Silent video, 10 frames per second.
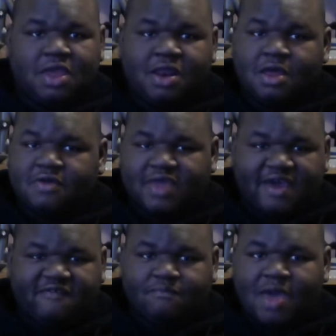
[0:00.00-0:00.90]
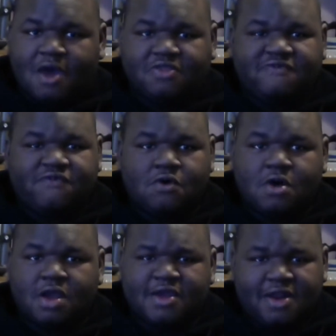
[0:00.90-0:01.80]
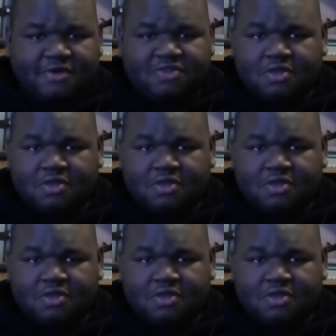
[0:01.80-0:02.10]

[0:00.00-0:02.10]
It does have mounts for a